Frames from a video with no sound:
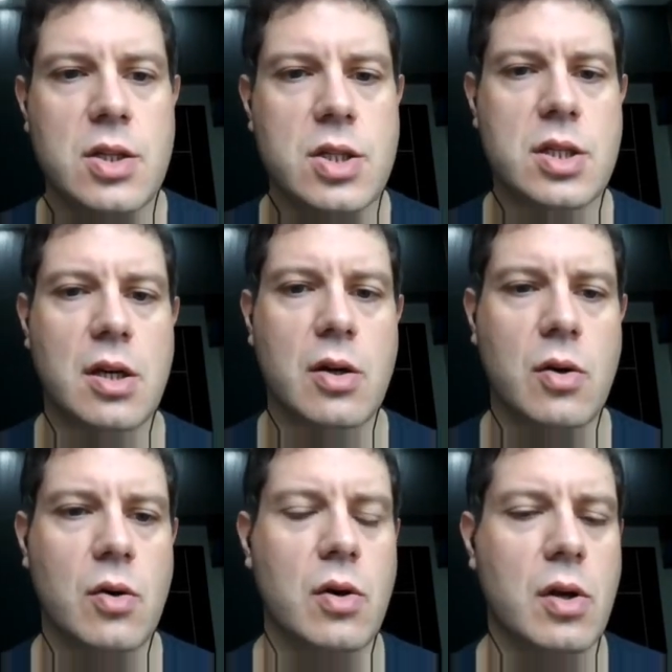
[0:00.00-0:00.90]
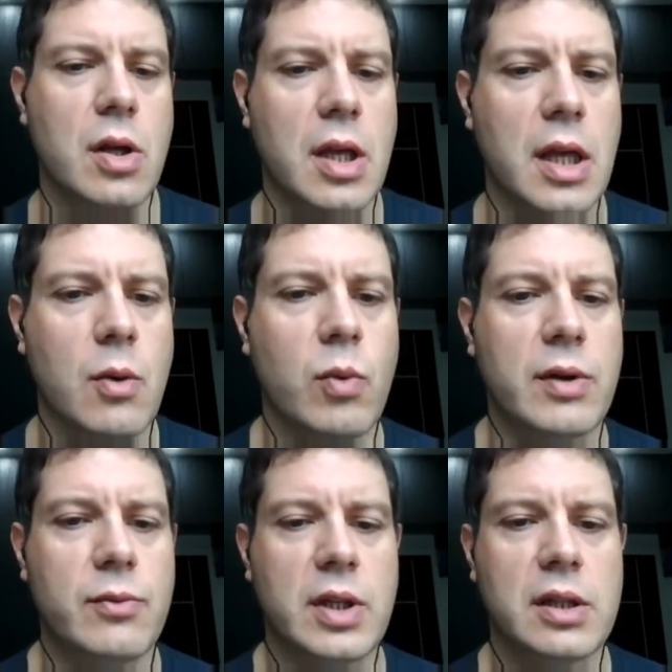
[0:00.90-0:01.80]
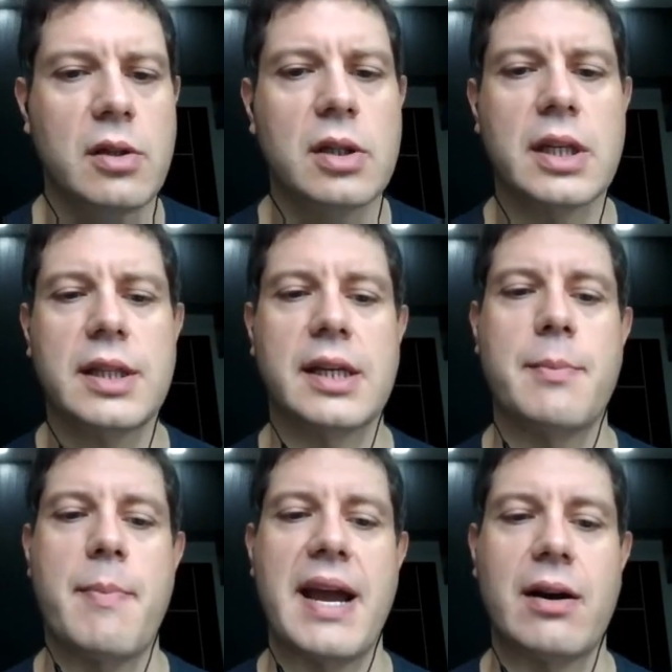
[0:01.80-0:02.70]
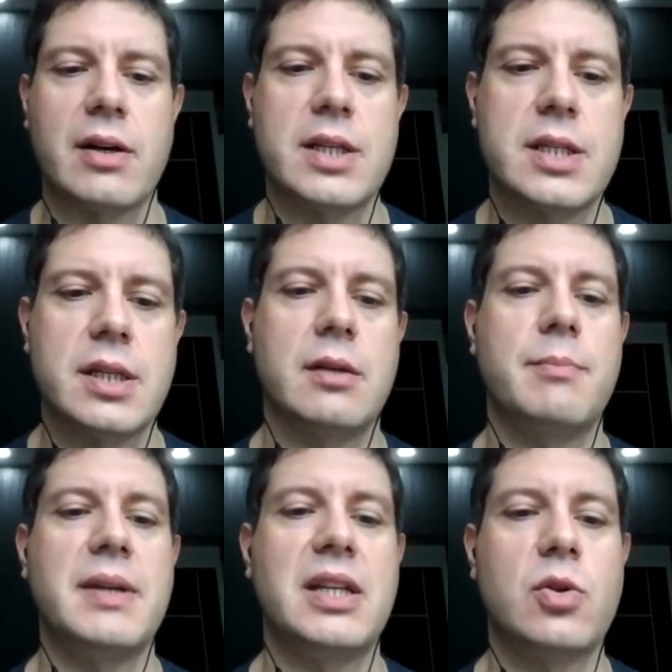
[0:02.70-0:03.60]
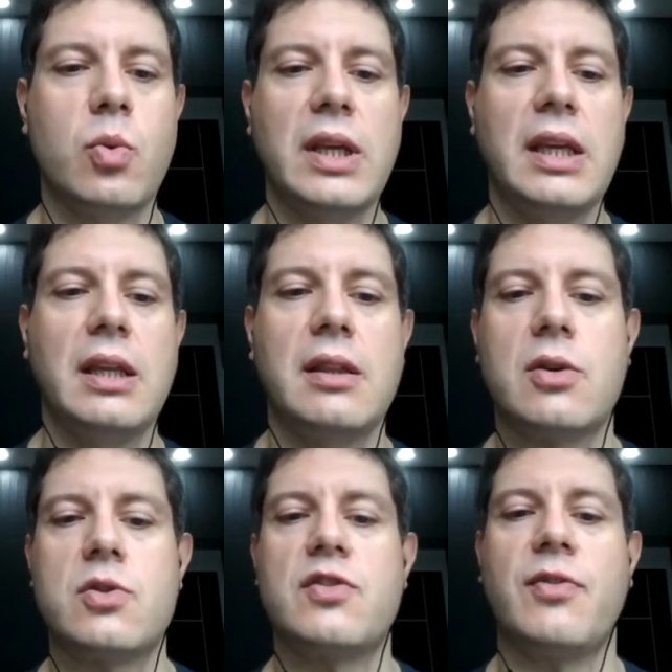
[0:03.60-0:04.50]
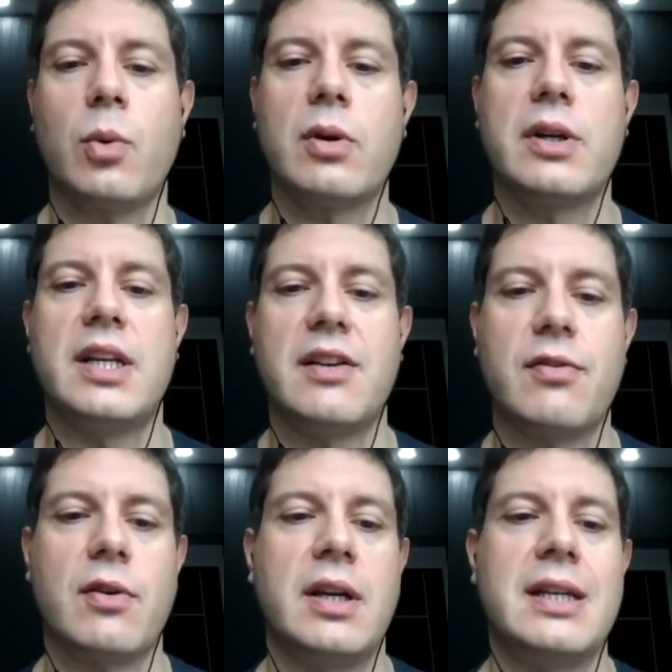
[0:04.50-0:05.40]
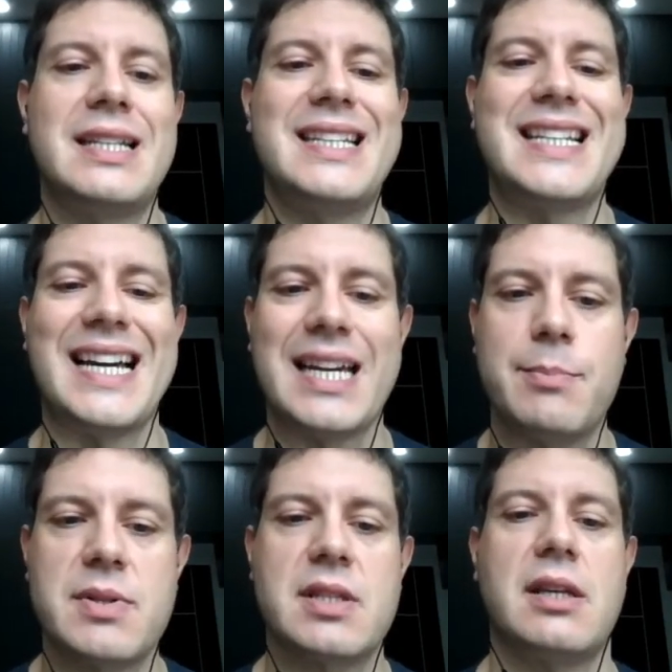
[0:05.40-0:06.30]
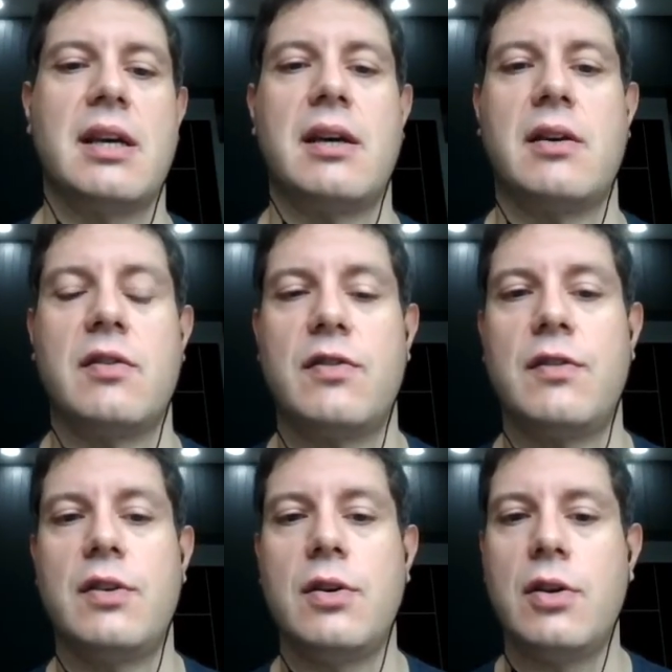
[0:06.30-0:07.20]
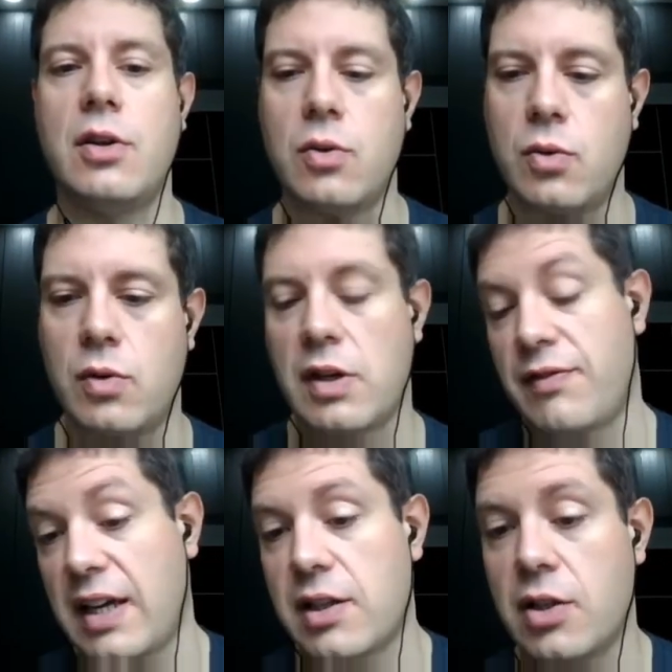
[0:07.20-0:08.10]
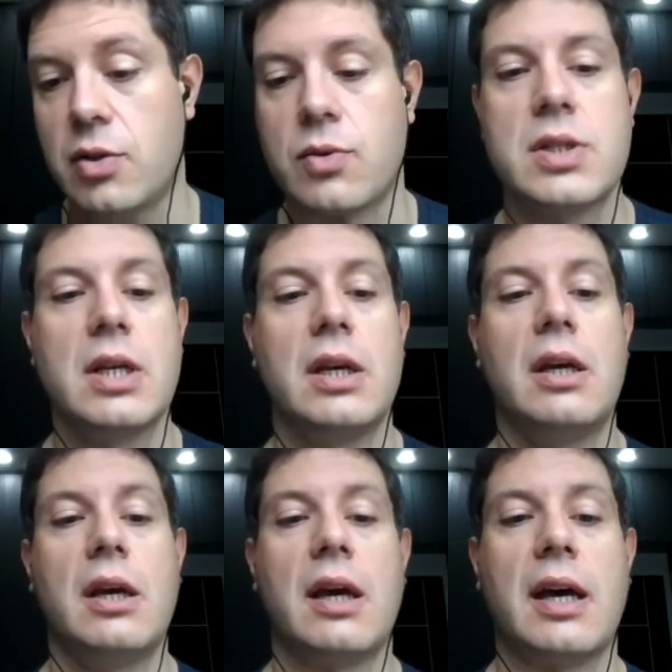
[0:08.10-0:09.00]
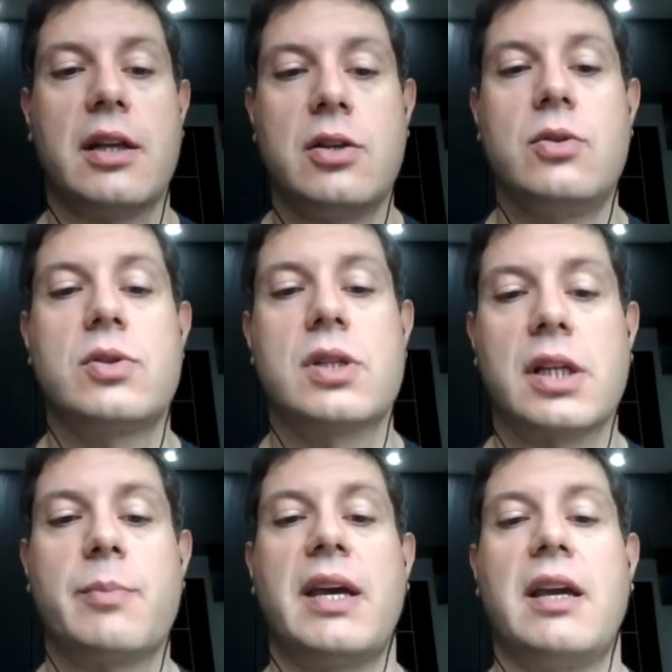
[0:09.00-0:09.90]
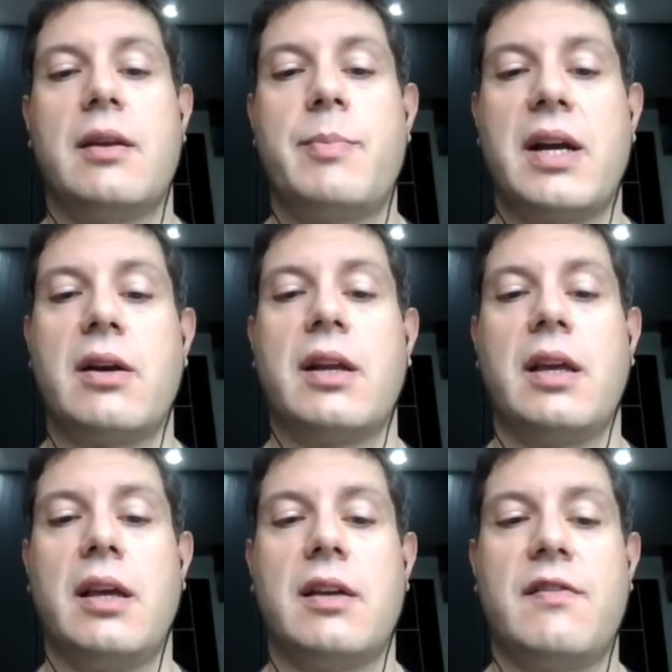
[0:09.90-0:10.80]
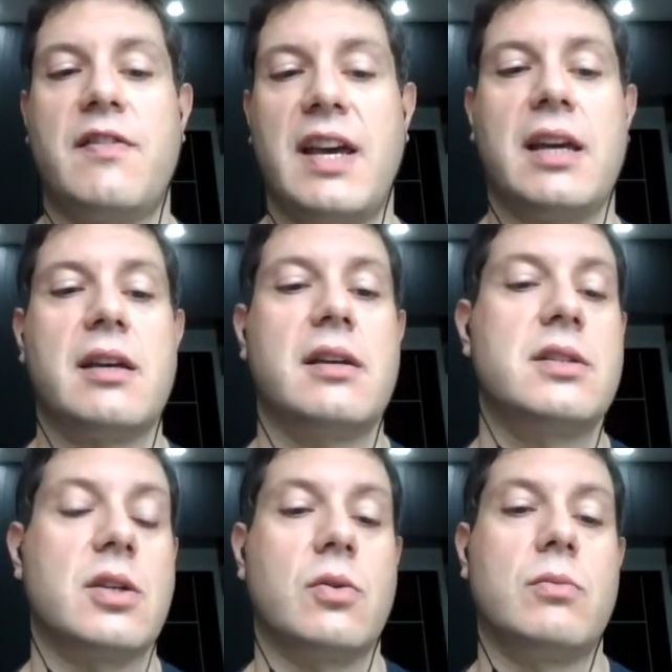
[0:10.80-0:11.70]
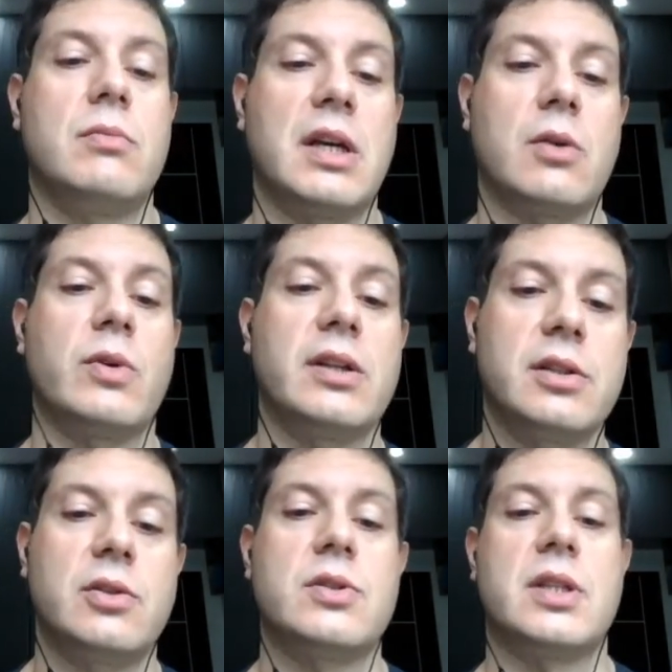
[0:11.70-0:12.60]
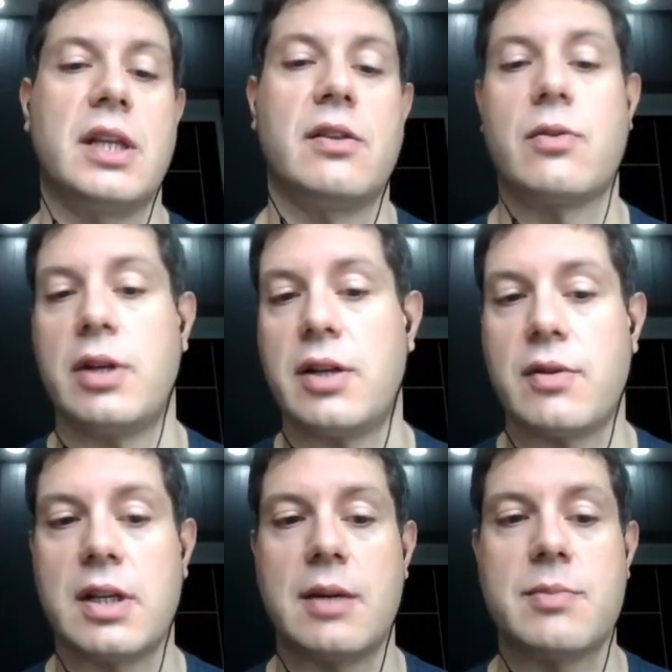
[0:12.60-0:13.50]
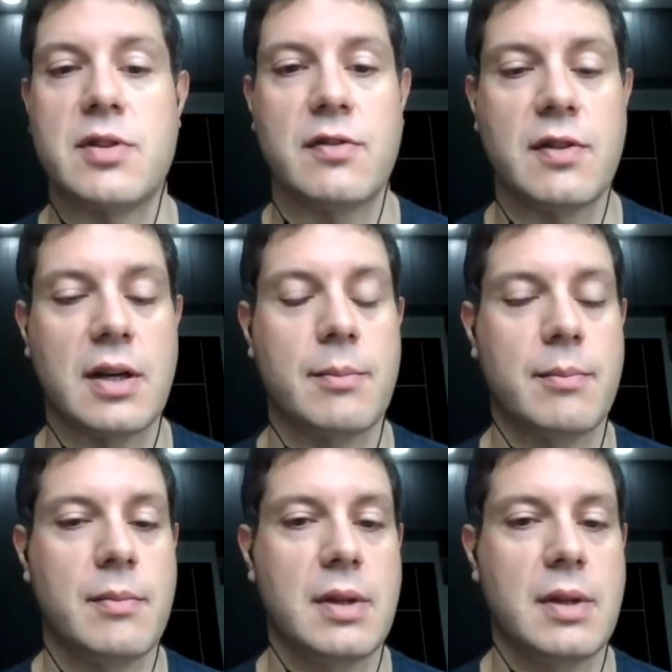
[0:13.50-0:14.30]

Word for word: So when we look at the comparison between those four different types of new uh, fake news, uh, news, clickbait, parody, and fake, so uh, real news, and then three different types of, um,